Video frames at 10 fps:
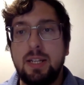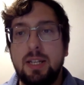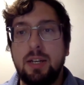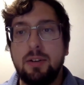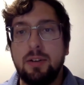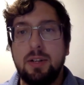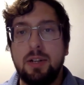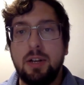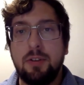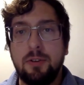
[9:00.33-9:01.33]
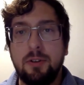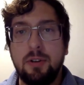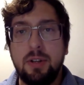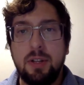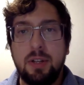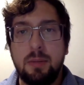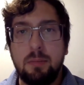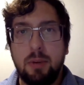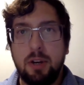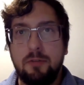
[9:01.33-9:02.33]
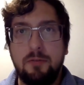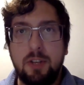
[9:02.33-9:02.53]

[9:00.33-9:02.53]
here in another part of